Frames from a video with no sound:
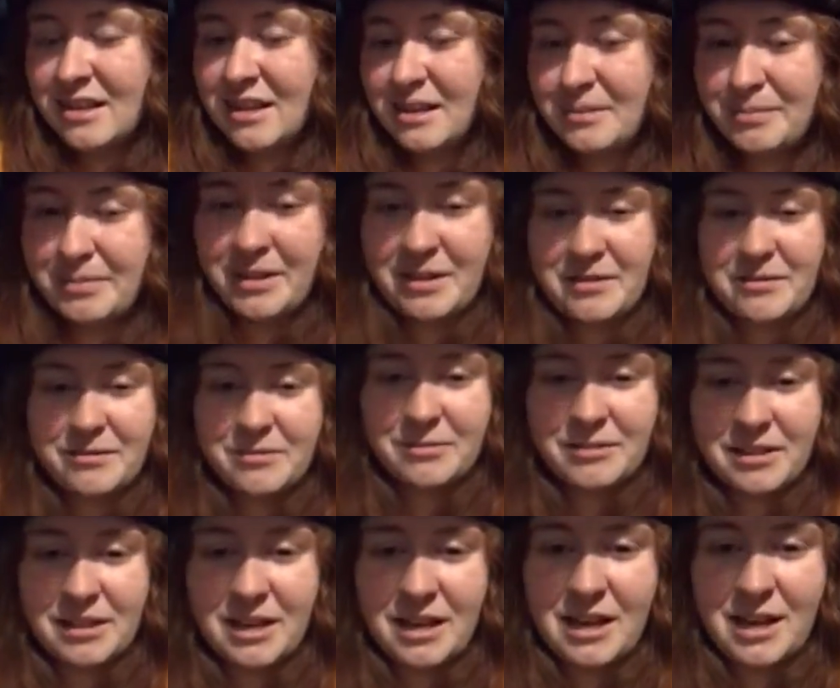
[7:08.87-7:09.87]
I'd play through
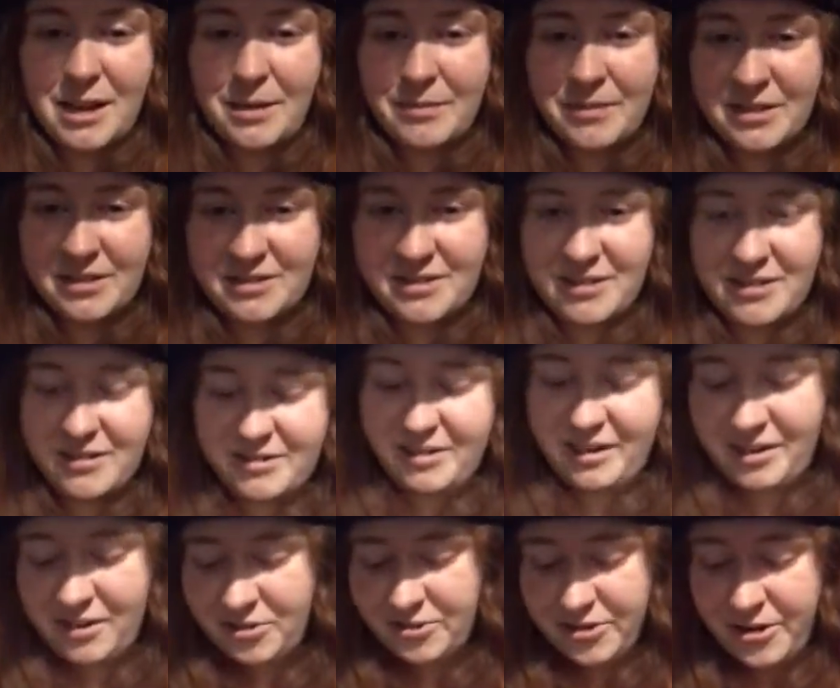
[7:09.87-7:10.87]
the game, and I started,
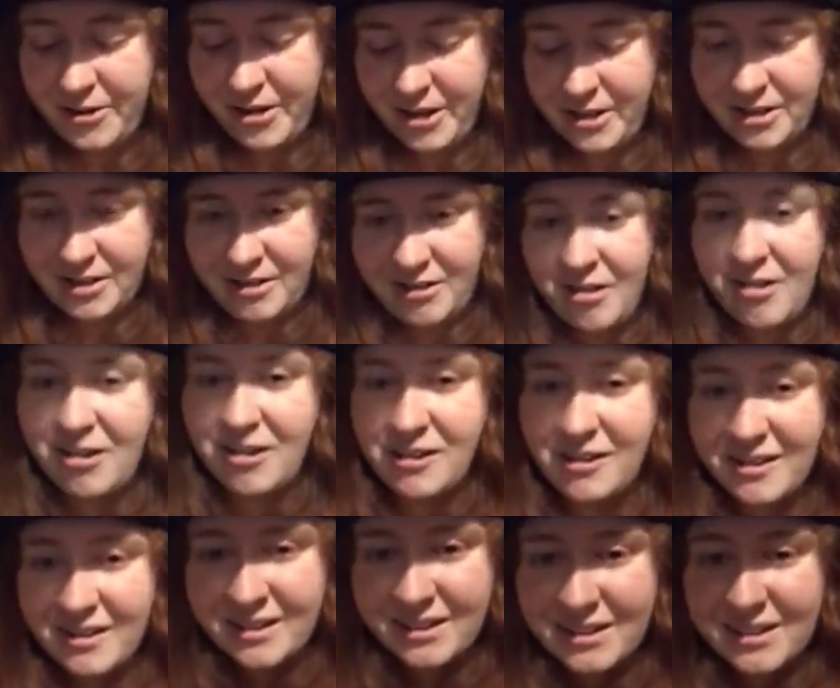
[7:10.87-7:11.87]
like, drawing the
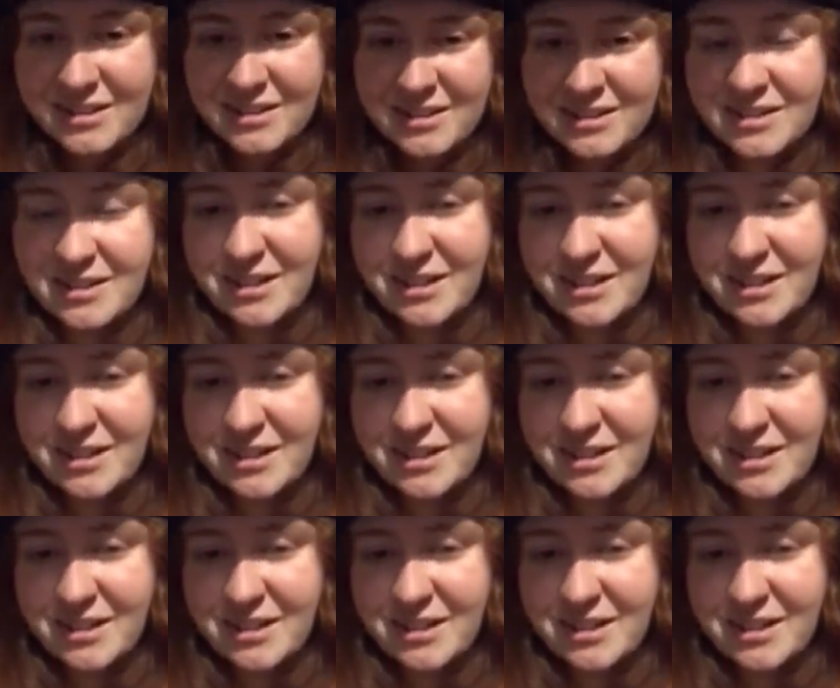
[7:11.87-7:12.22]
Guardians,